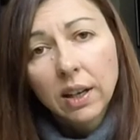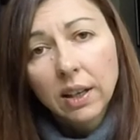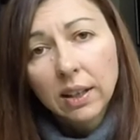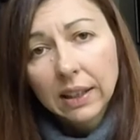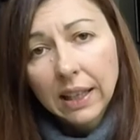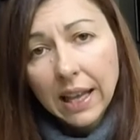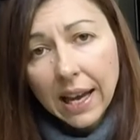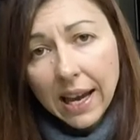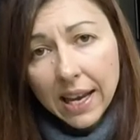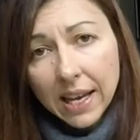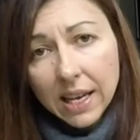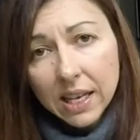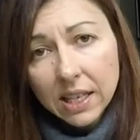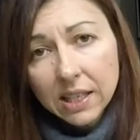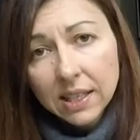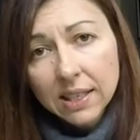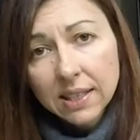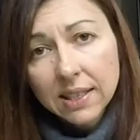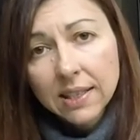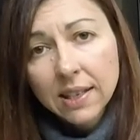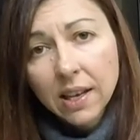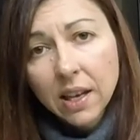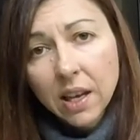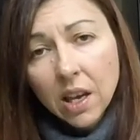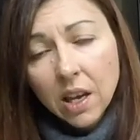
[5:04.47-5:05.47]

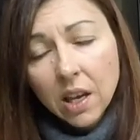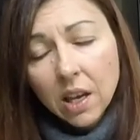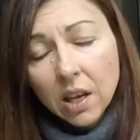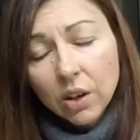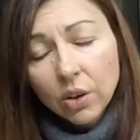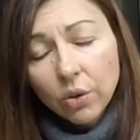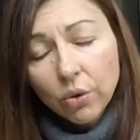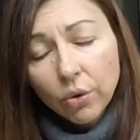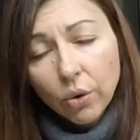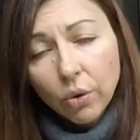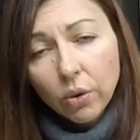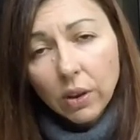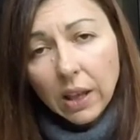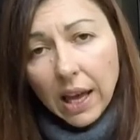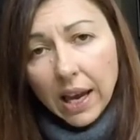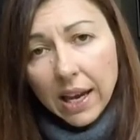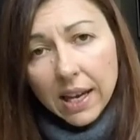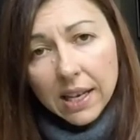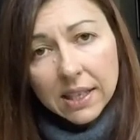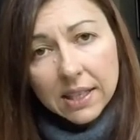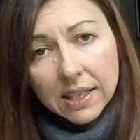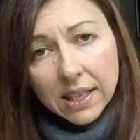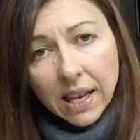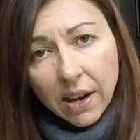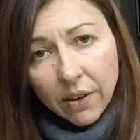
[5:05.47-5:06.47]
lights, grow
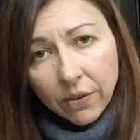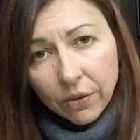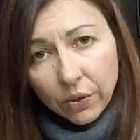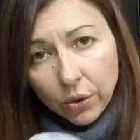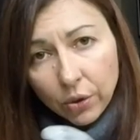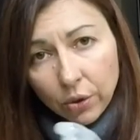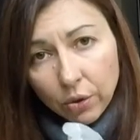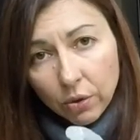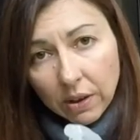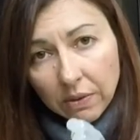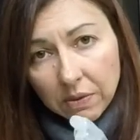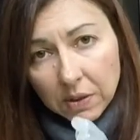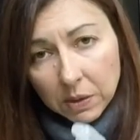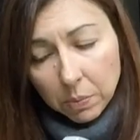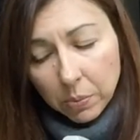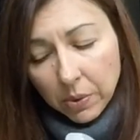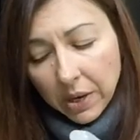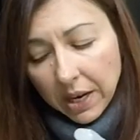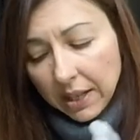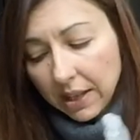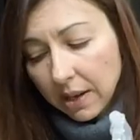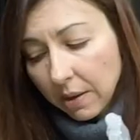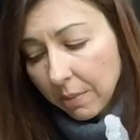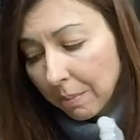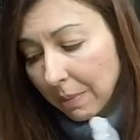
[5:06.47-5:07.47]
lights after you have
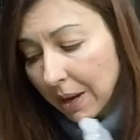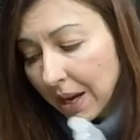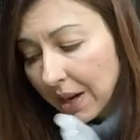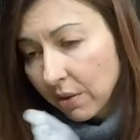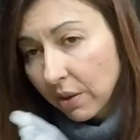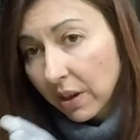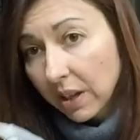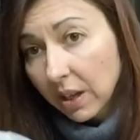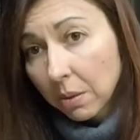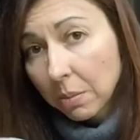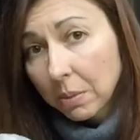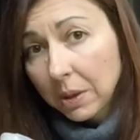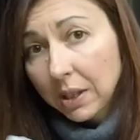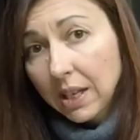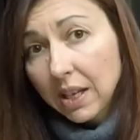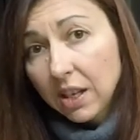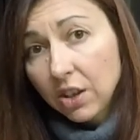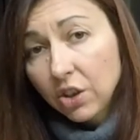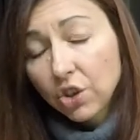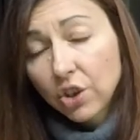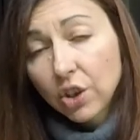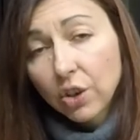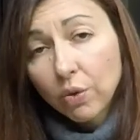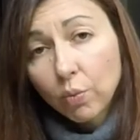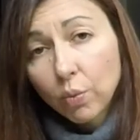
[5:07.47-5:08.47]
sprayed them. My
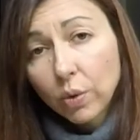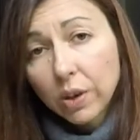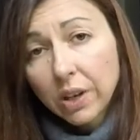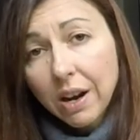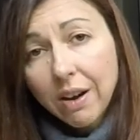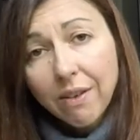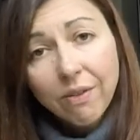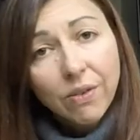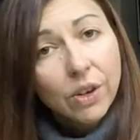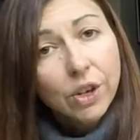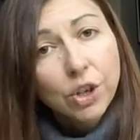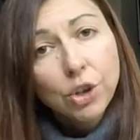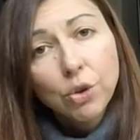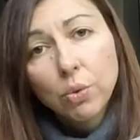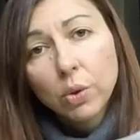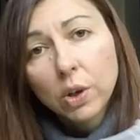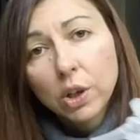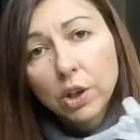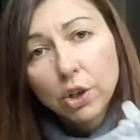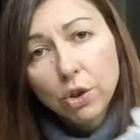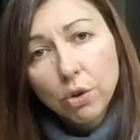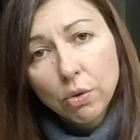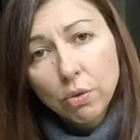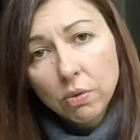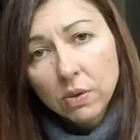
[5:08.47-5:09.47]
recommendation, whatever you are
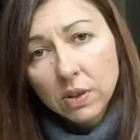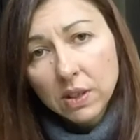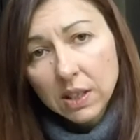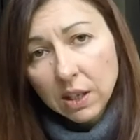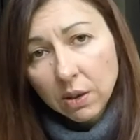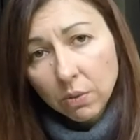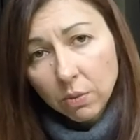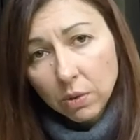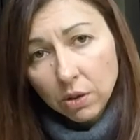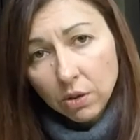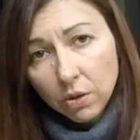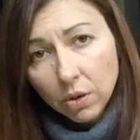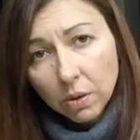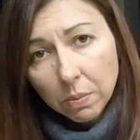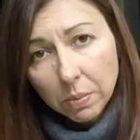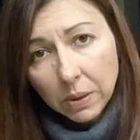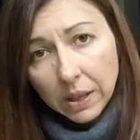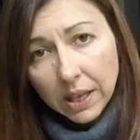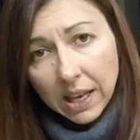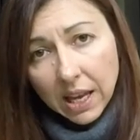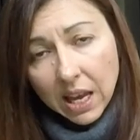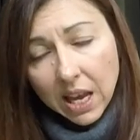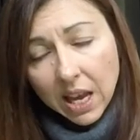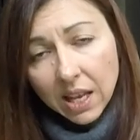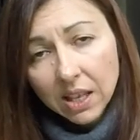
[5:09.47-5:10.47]
using with your
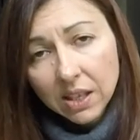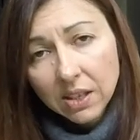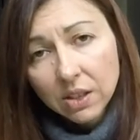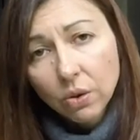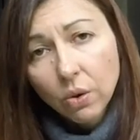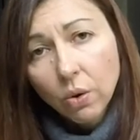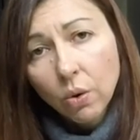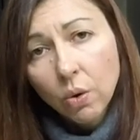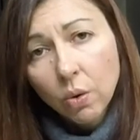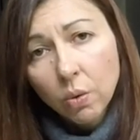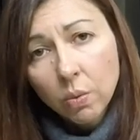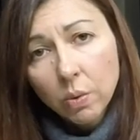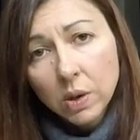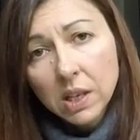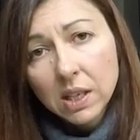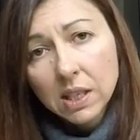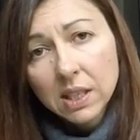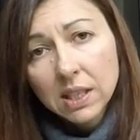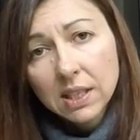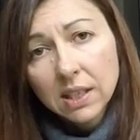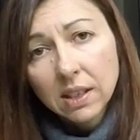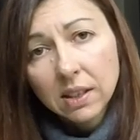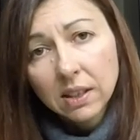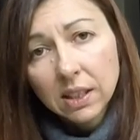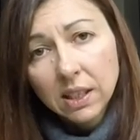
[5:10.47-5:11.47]
plants,
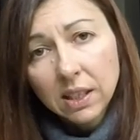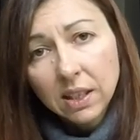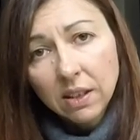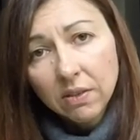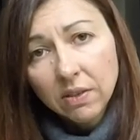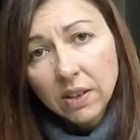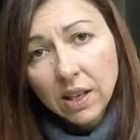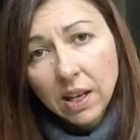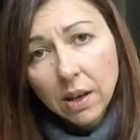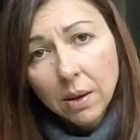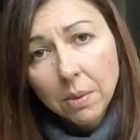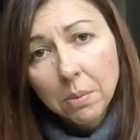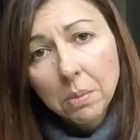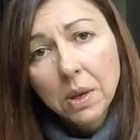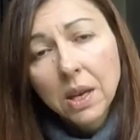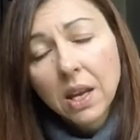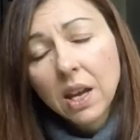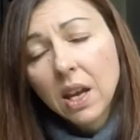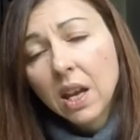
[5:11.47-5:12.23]
always leave them